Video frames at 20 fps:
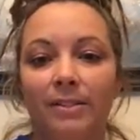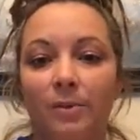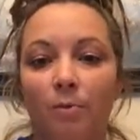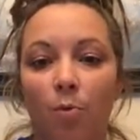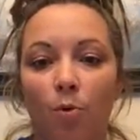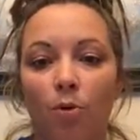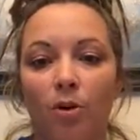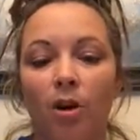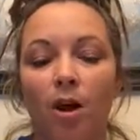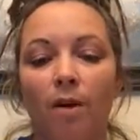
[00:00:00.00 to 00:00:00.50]

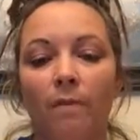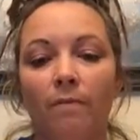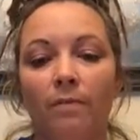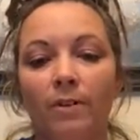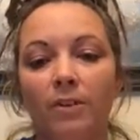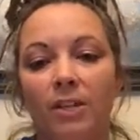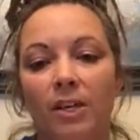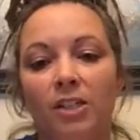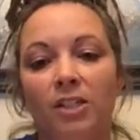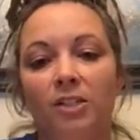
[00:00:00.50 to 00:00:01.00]
the more
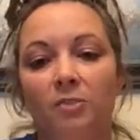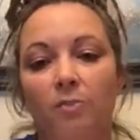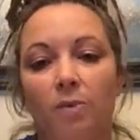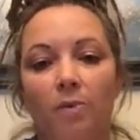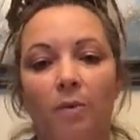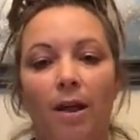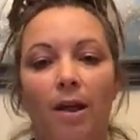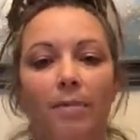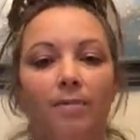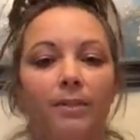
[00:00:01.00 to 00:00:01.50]
conversation we
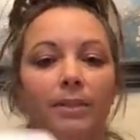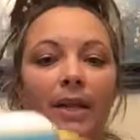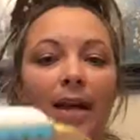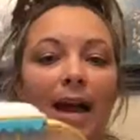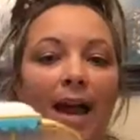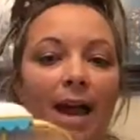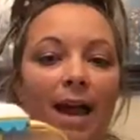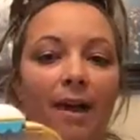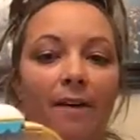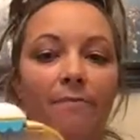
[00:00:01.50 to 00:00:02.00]
were able to
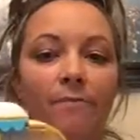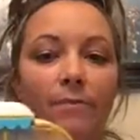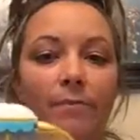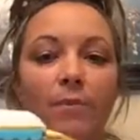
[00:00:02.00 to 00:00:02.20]
have,